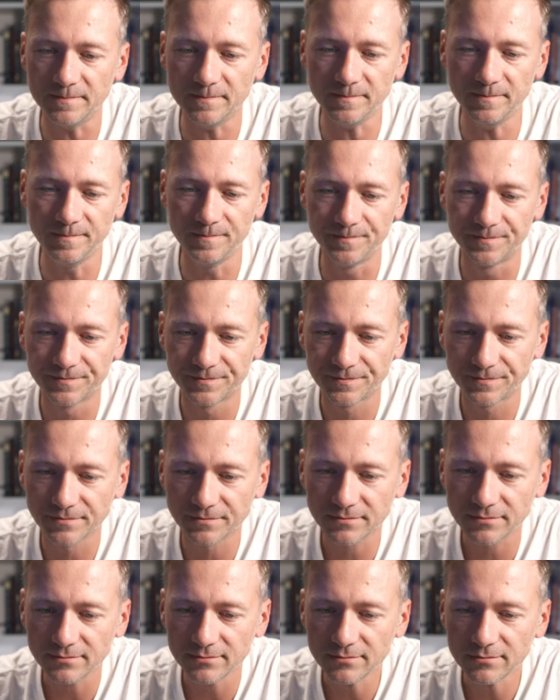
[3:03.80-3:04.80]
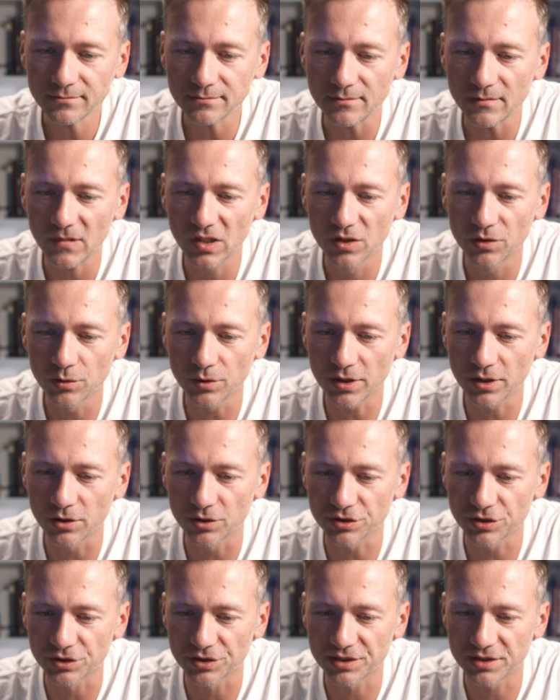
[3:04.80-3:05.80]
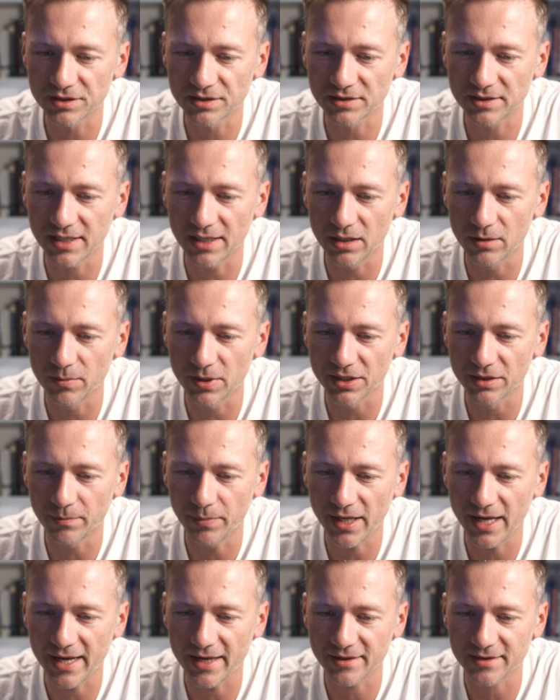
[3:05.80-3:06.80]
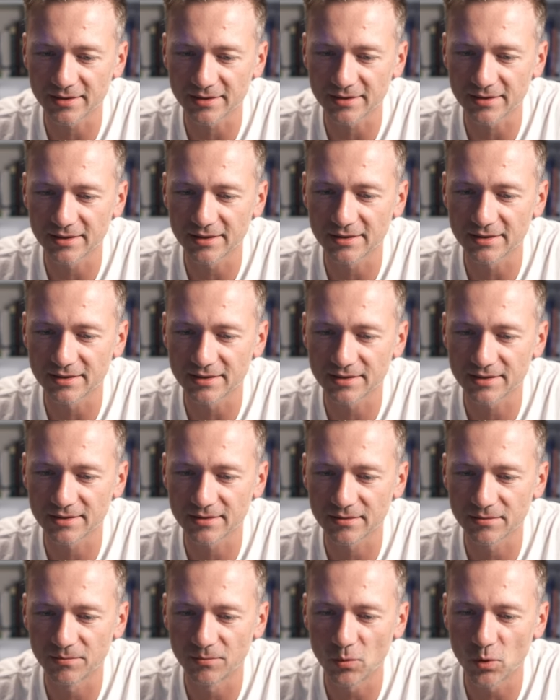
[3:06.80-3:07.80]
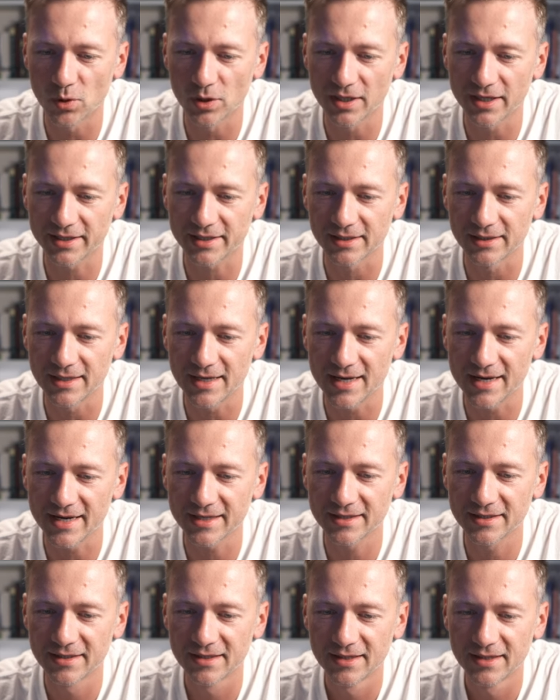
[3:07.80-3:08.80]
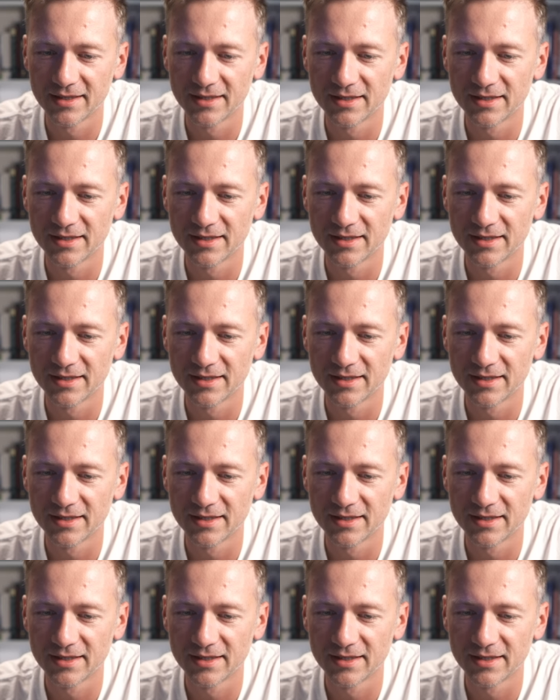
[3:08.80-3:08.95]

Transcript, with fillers: you can also tell by the path that it's more like a line,